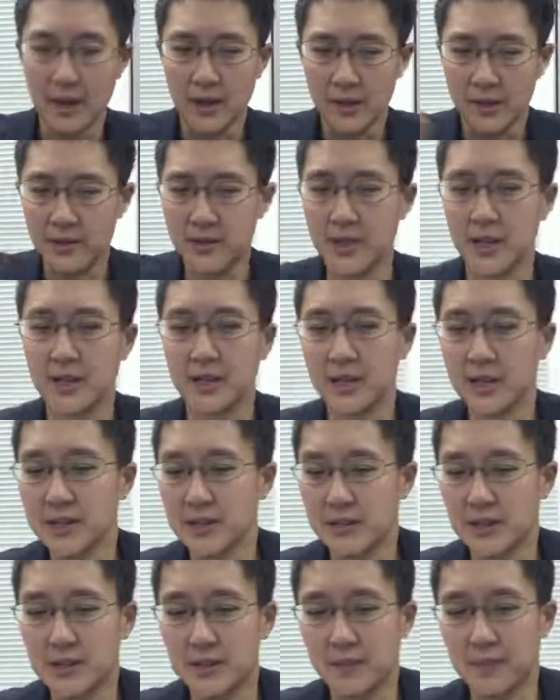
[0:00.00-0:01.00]
You see, and
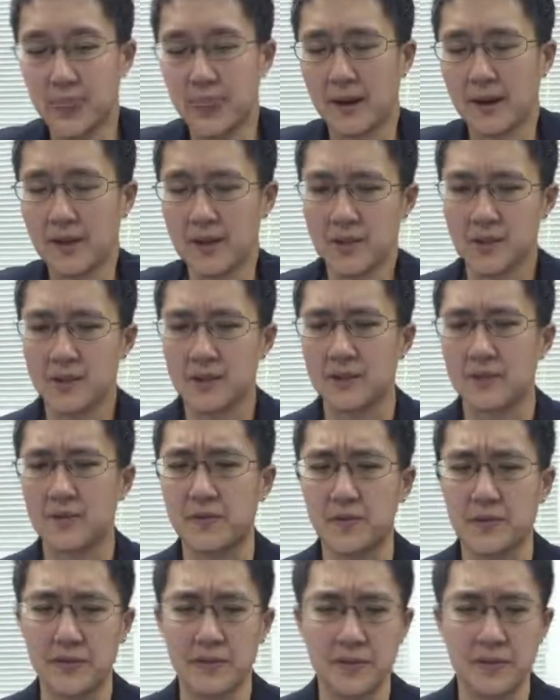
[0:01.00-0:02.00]
that's the
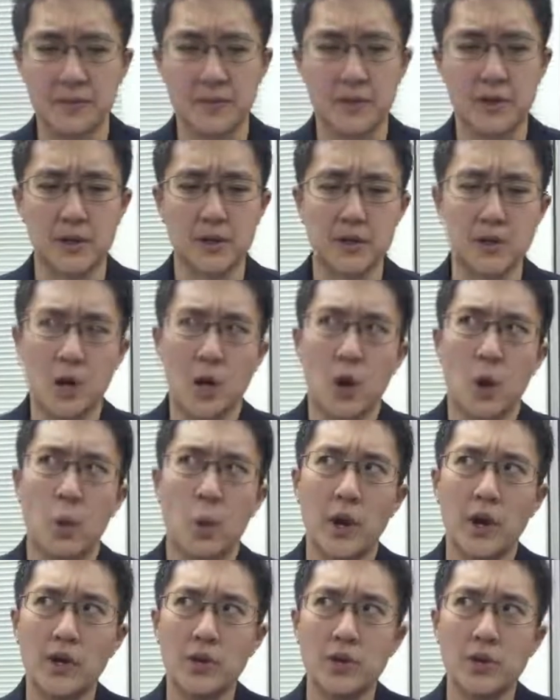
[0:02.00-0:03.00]
difference, because
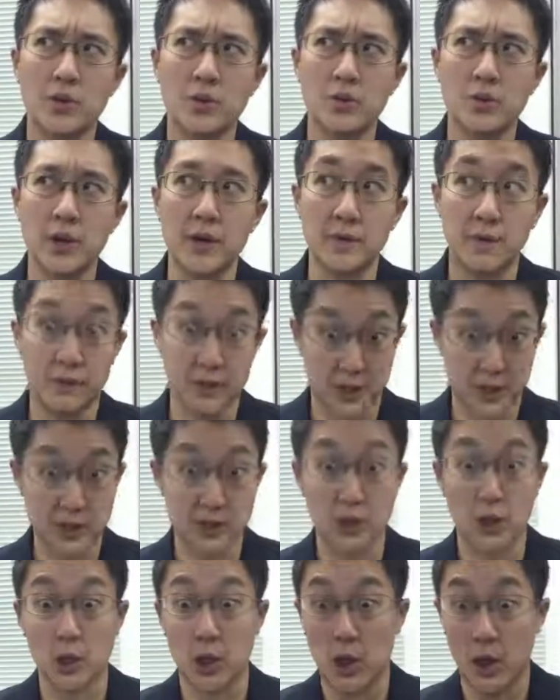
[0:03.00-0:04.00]
when you
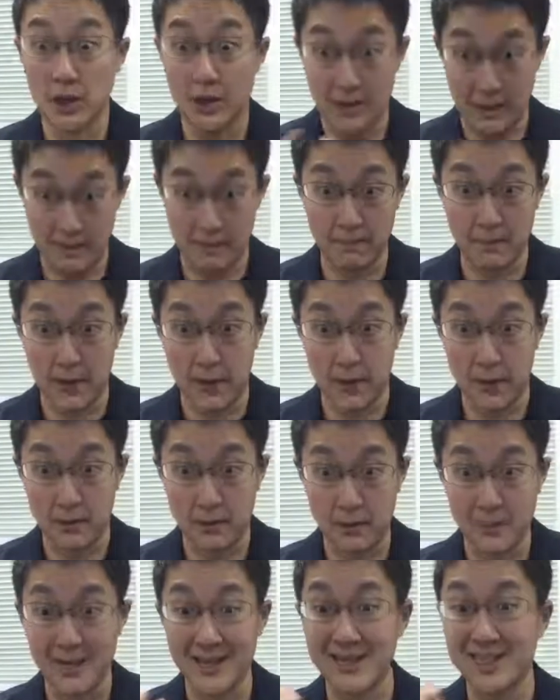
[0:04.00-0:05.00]
invest a lot
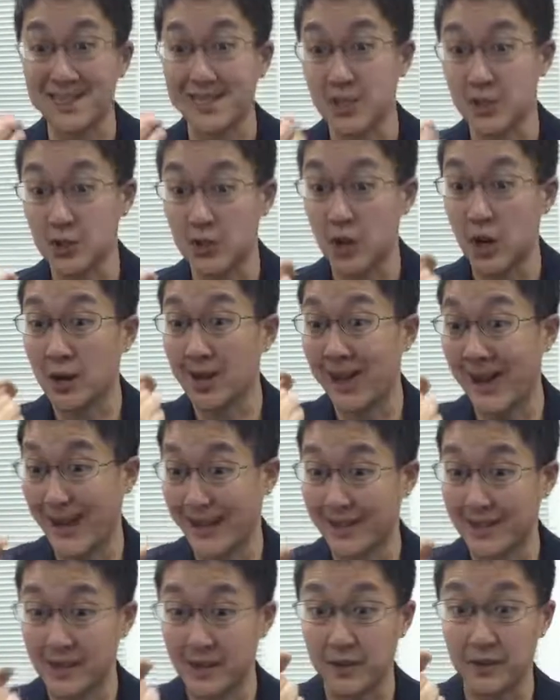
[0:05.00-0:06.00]
inbound, it is not
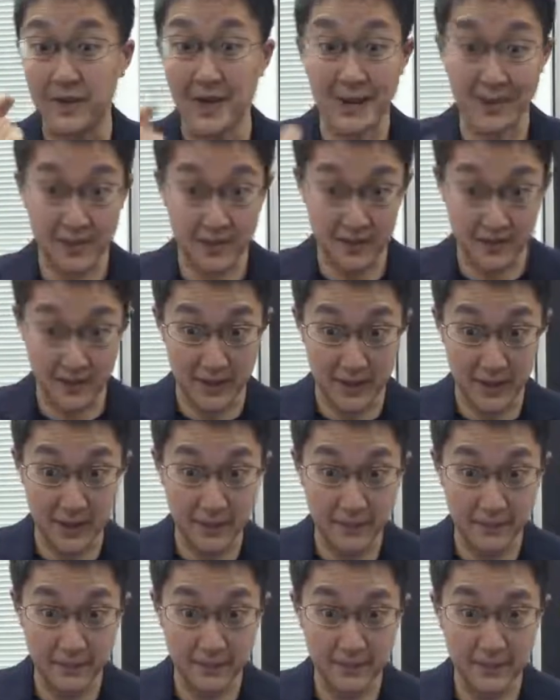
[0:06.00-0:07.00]
active
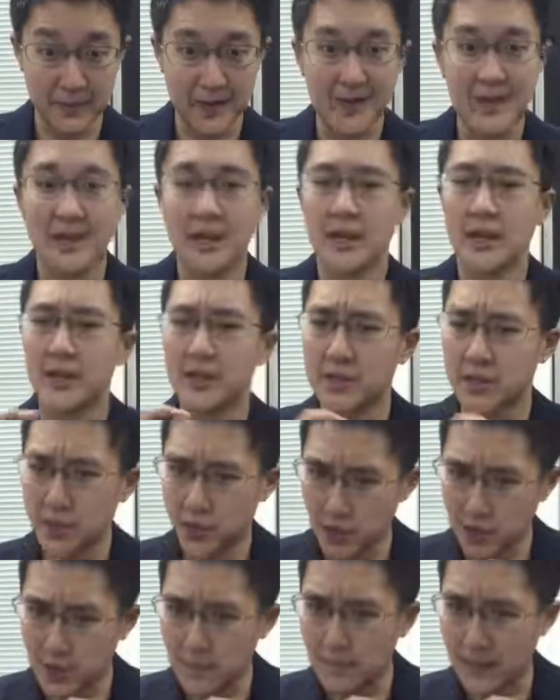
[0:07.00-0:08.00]
activity. It is
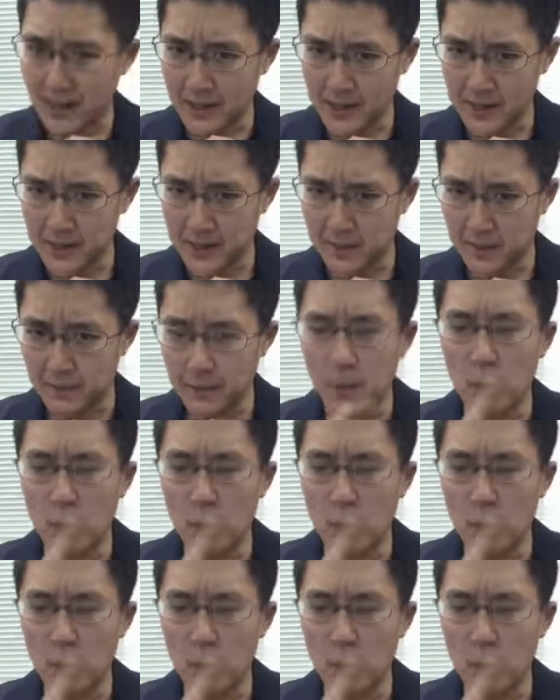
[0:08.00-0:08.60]
actually passive.